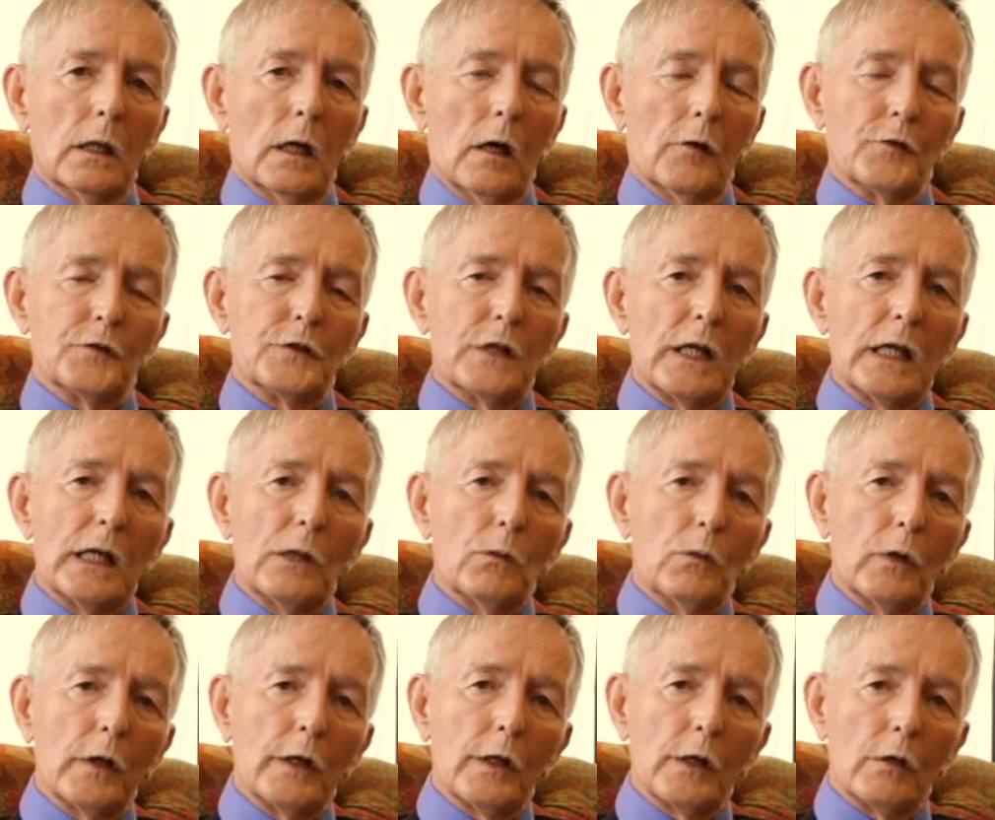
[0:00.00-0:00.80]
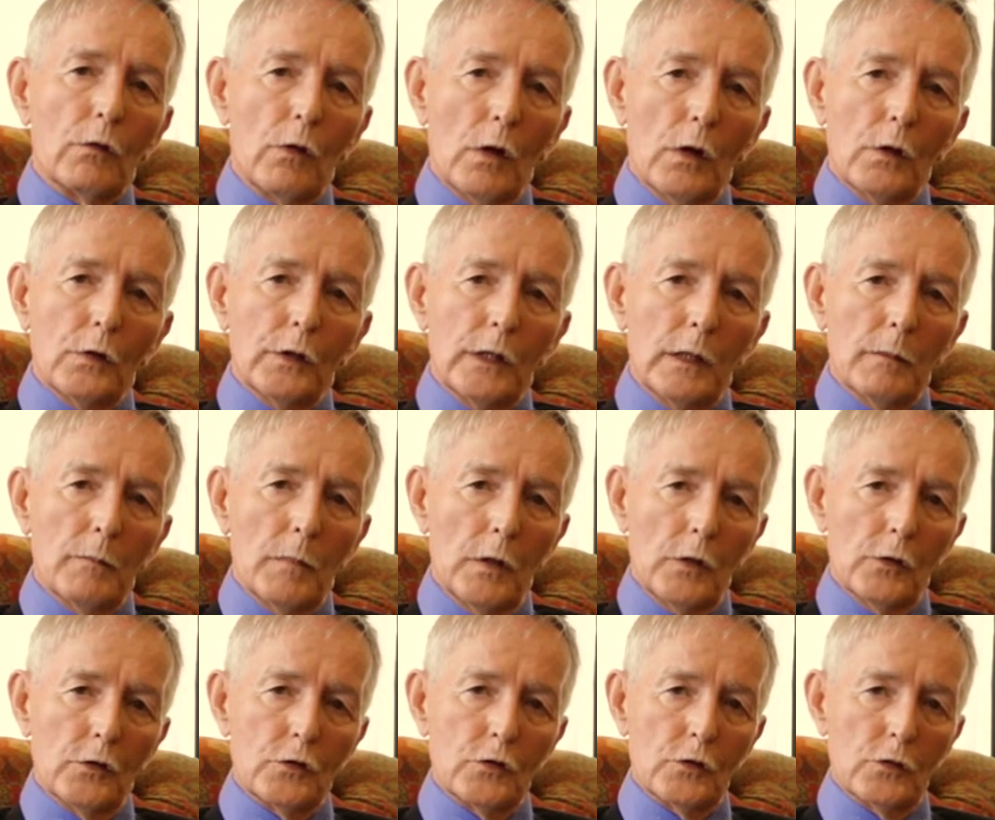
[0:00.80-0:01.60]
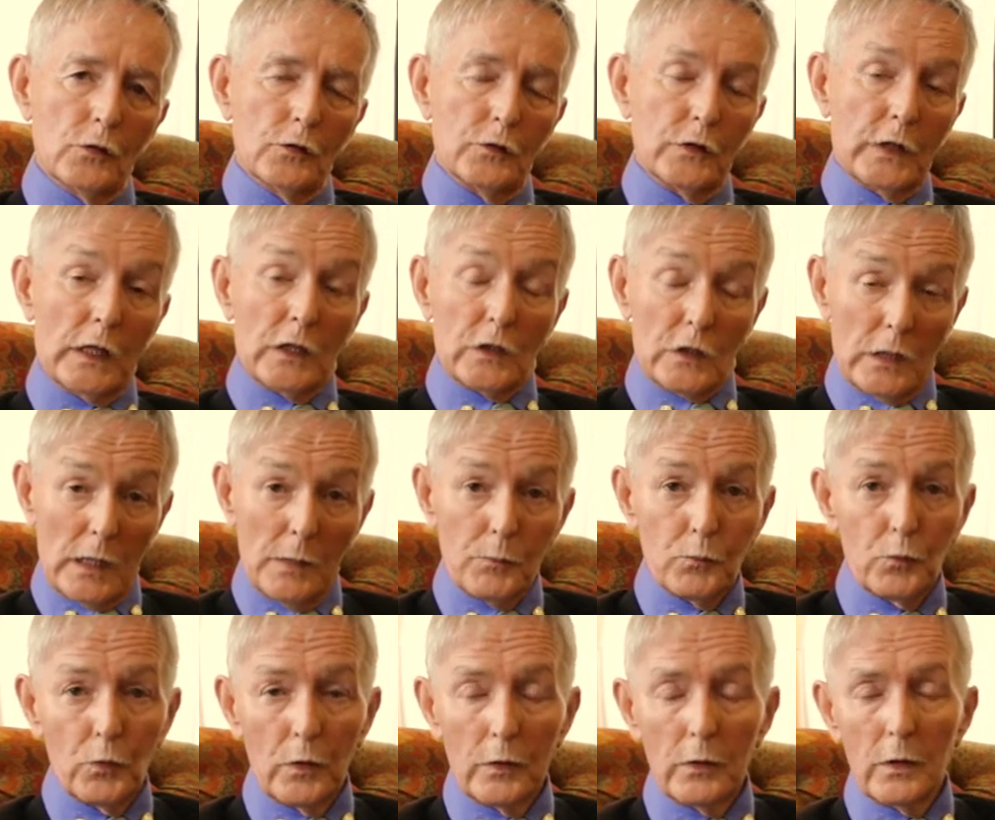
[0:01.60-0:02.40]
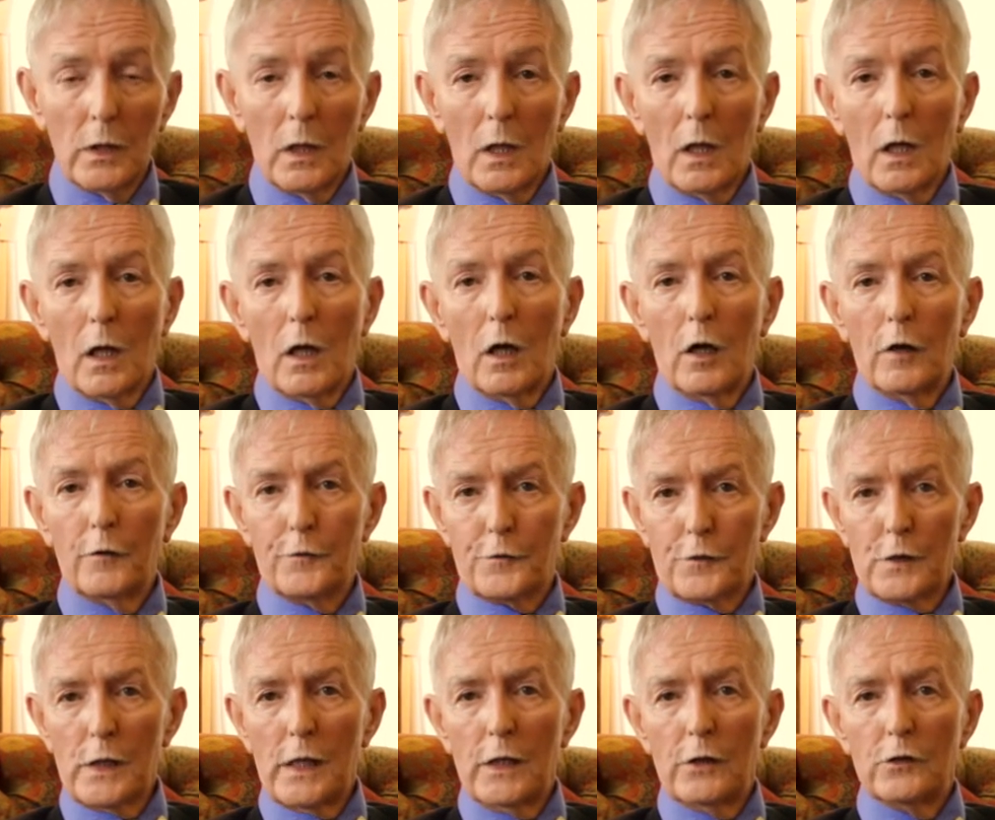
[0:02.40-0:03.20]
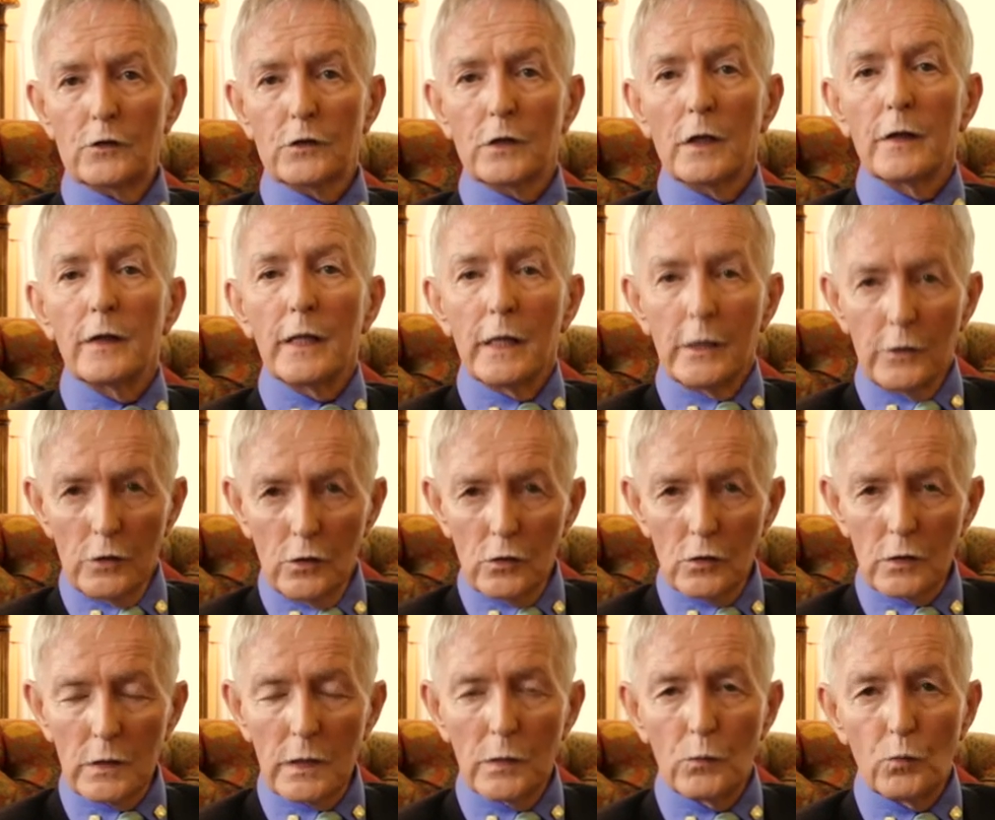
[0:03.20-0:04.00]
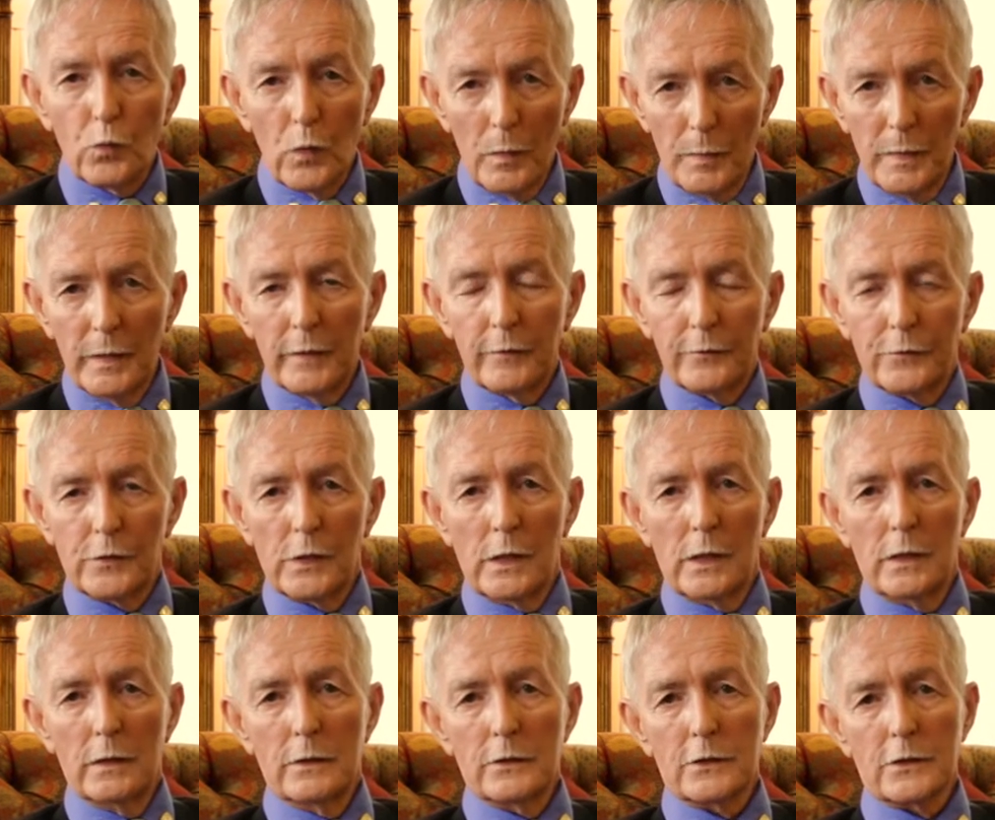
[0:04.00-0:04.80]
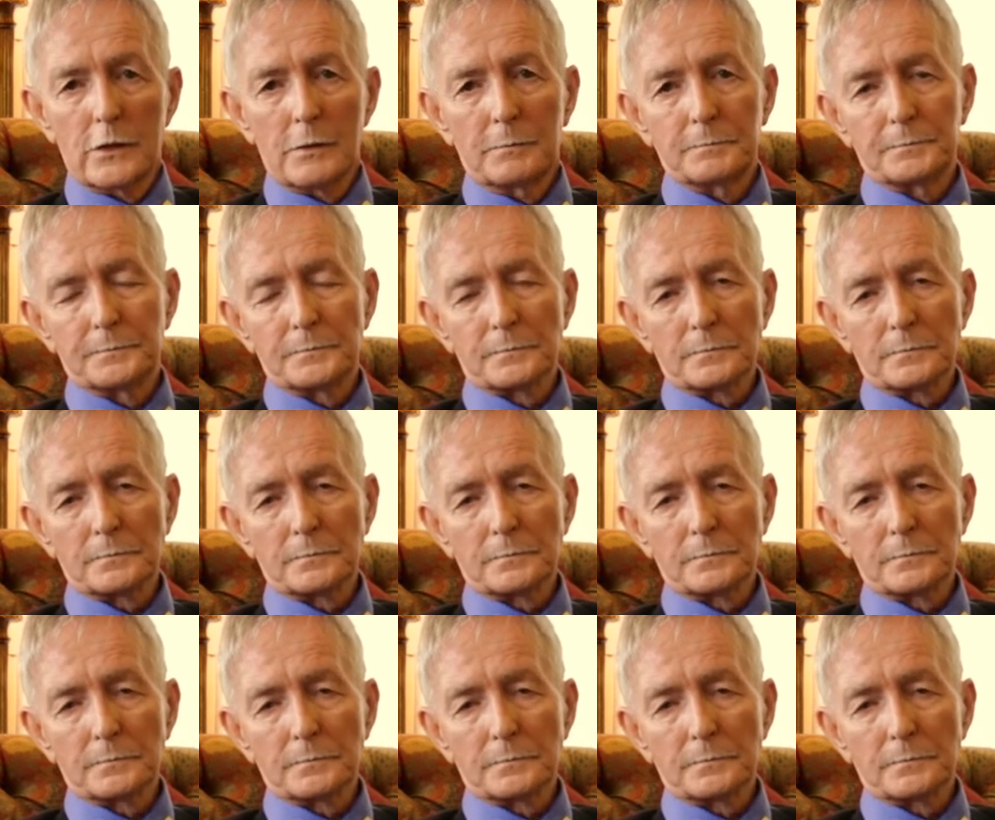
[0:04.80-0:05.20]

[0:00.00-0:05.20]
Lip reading: of dealing with her own emotions, except with her friends, and they're usually women friends.